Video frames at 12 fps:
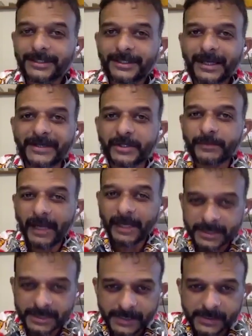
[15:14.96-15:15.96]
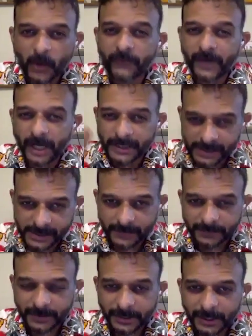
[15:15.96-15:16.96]
It reminds us of
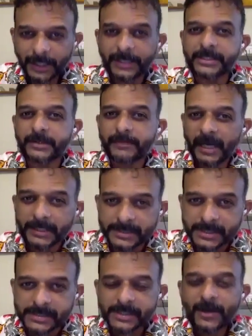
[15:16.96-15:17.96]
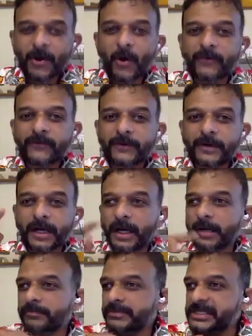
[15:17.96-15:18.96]
casteism. It reminds us of
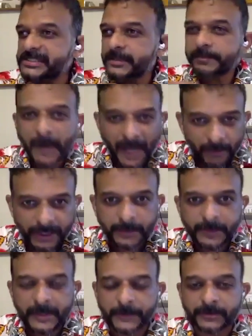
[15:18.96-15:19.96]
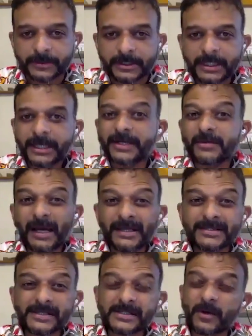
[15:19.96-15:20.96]
disempowering people. It
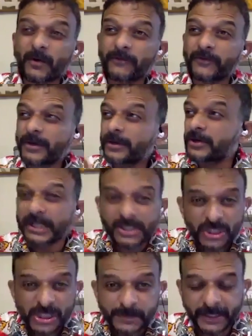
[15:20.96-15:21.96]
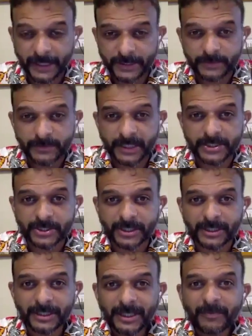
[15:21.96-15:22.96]
reminds us of religious
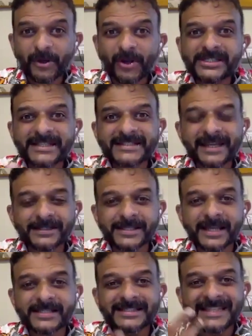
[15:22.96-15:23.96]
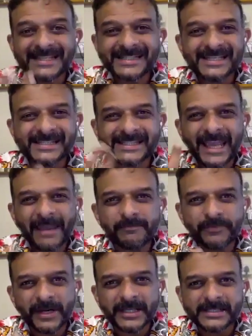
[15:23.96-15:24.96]
bigotry, because it tells us this is the
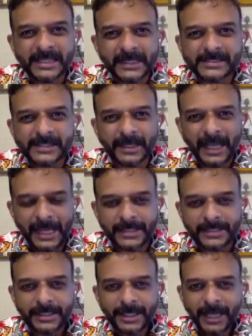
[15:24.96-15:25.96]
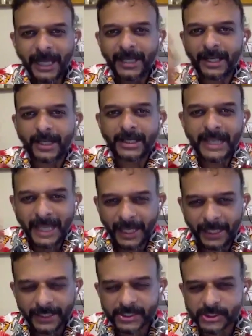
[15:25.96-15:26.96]
embrace that is a land, and
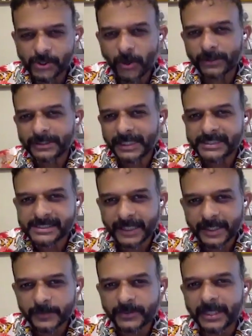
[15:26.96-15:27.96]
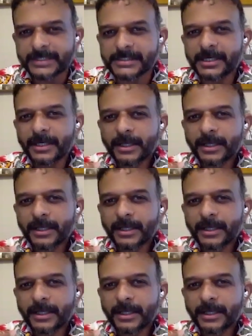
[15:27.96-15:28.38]
a song that celebrates